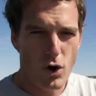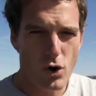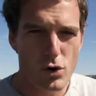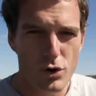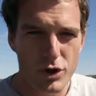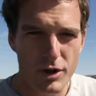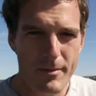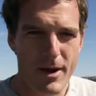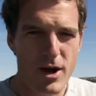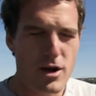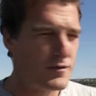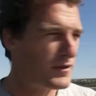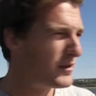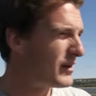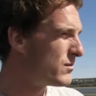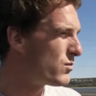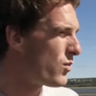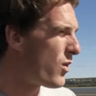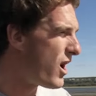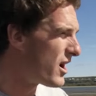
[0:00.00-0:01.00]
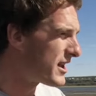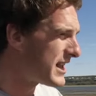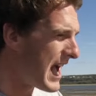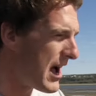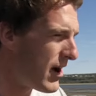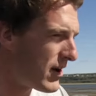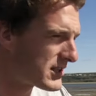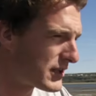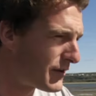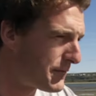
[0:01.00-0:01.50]
haul them over and work
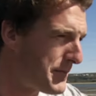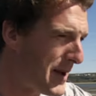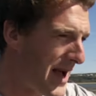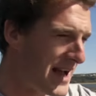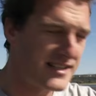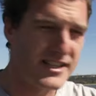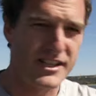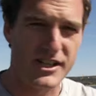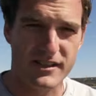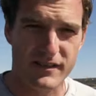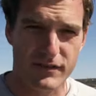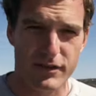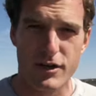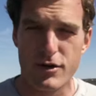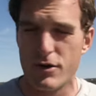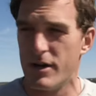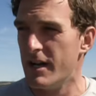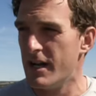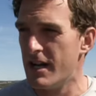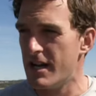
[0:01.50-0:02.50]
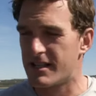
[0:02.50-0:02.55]
out a sort of passage through